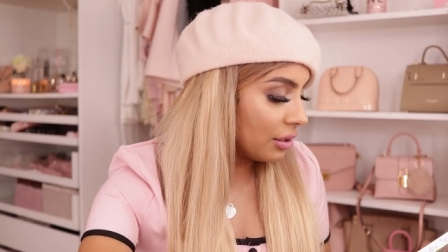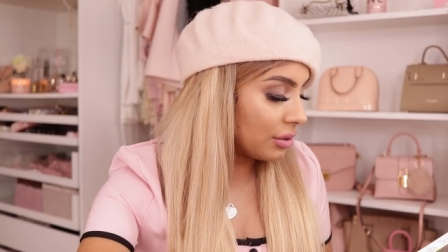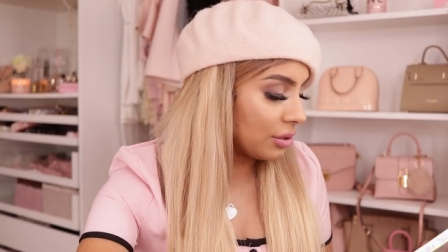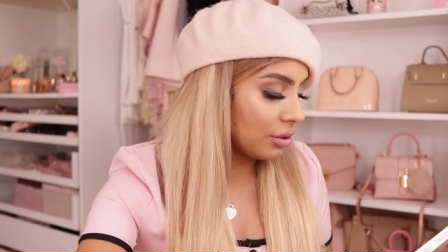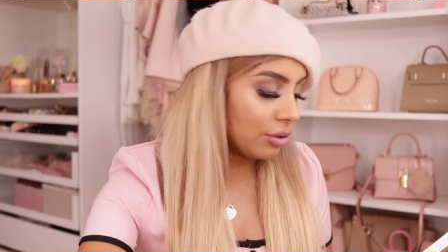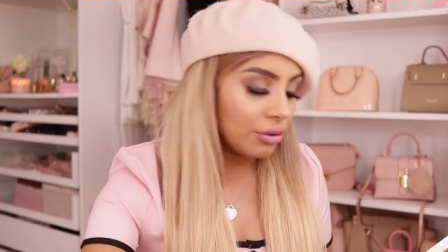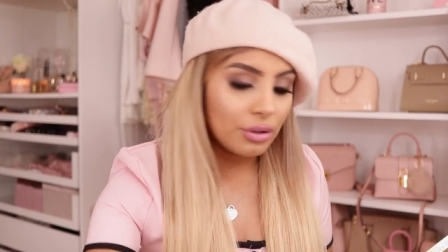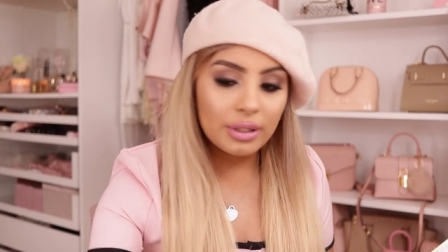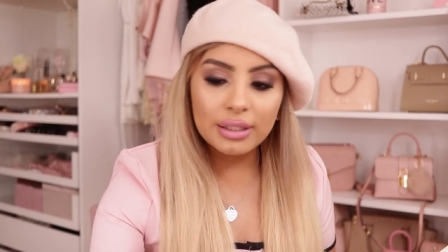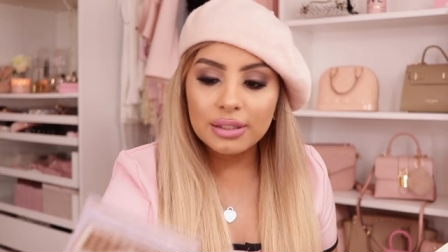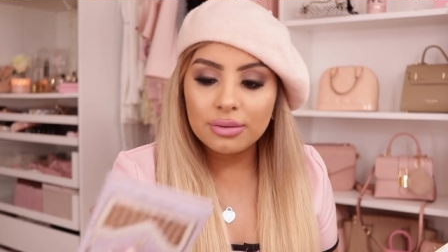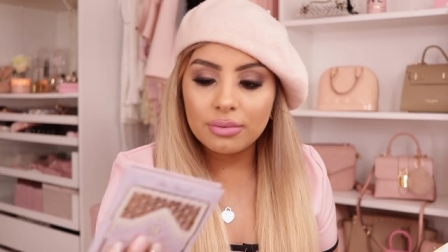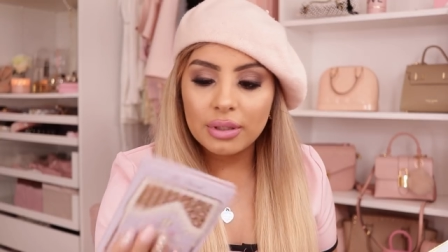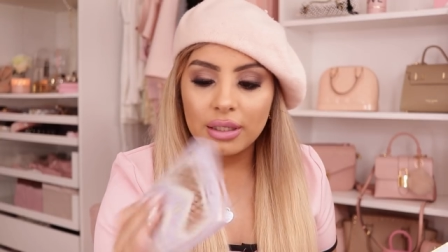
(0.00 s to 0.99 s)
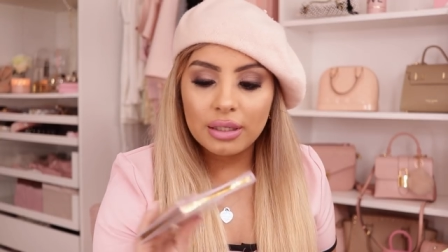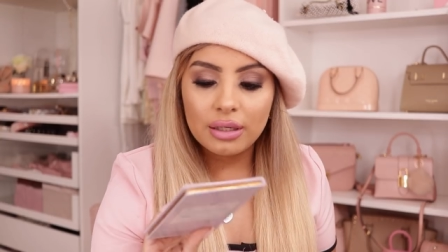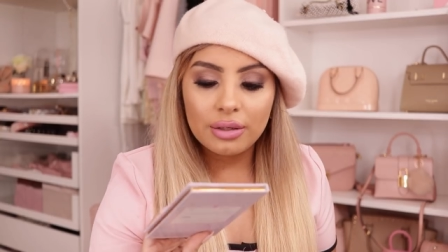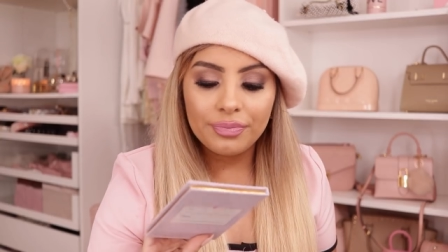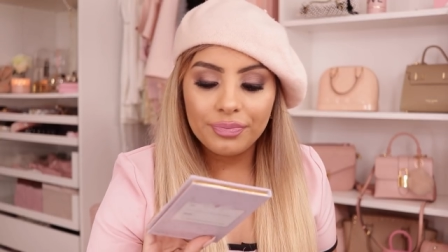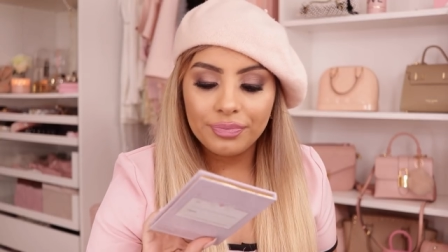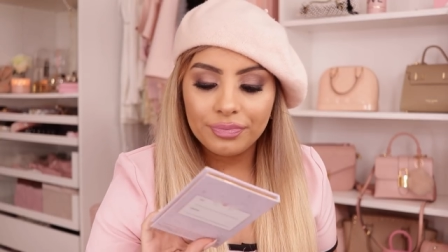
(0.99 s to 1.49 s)
So this one,
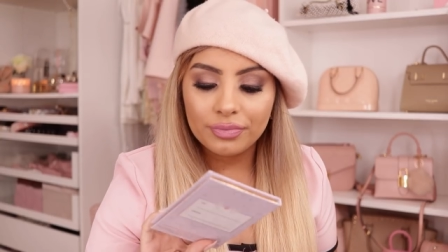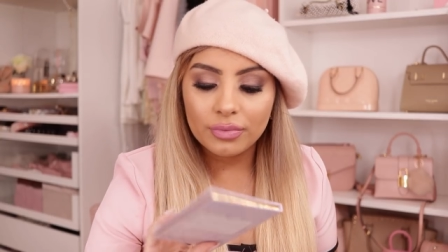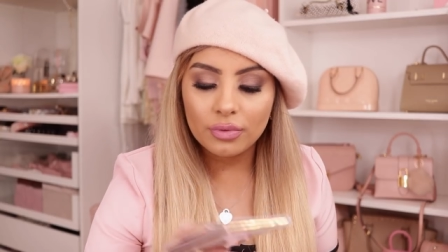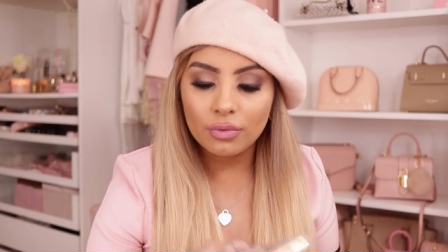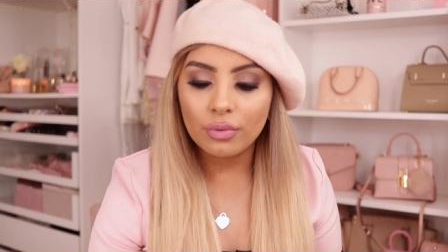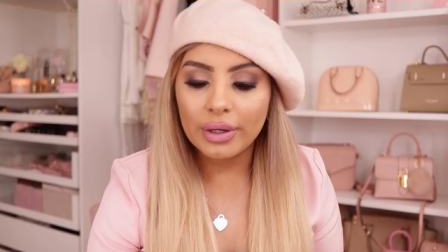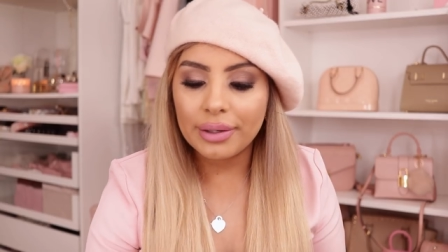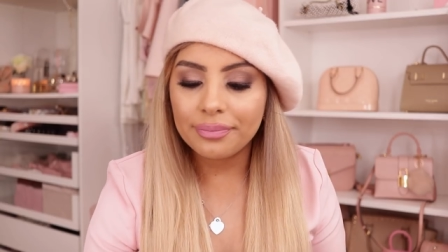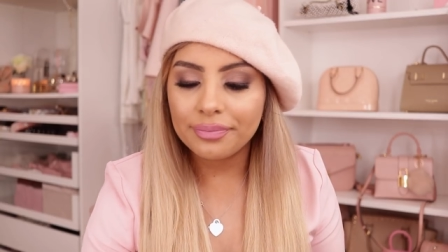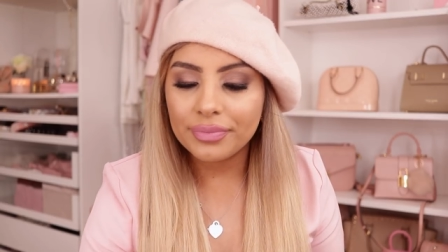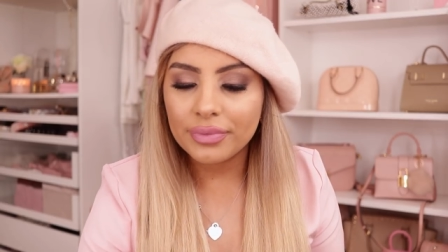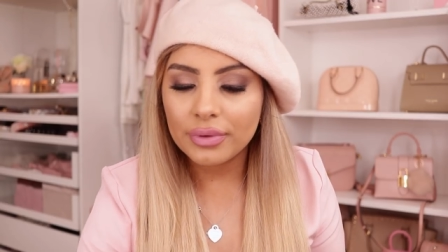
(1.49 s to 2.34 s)
wait,